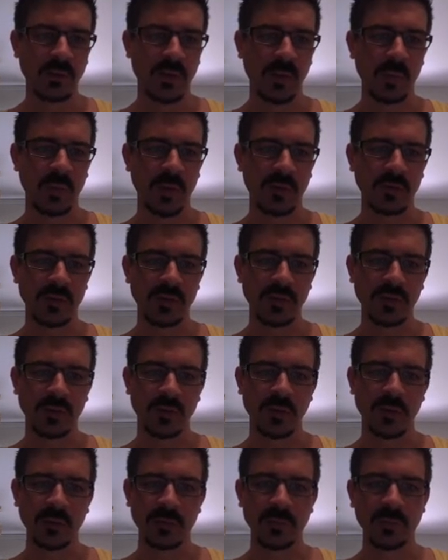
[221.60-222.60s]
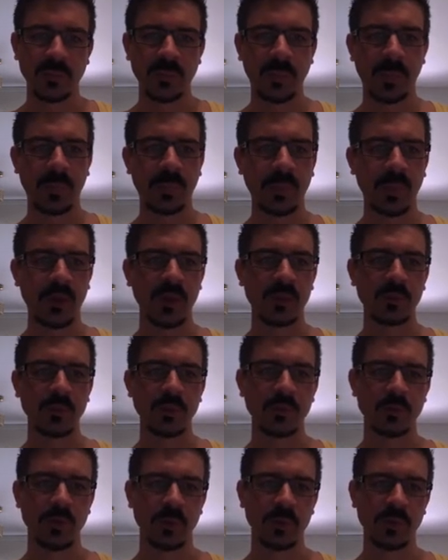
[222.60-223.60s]
up every time.
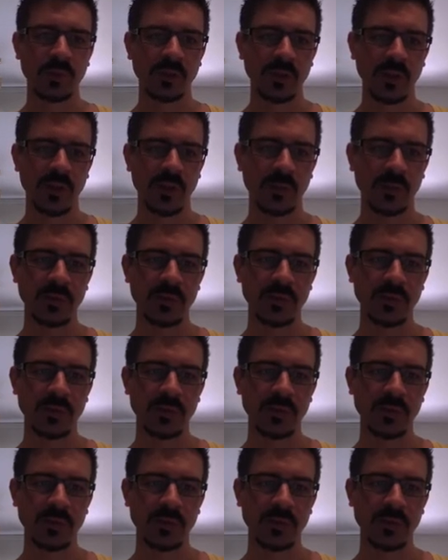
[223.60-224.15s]
Robin Sharma's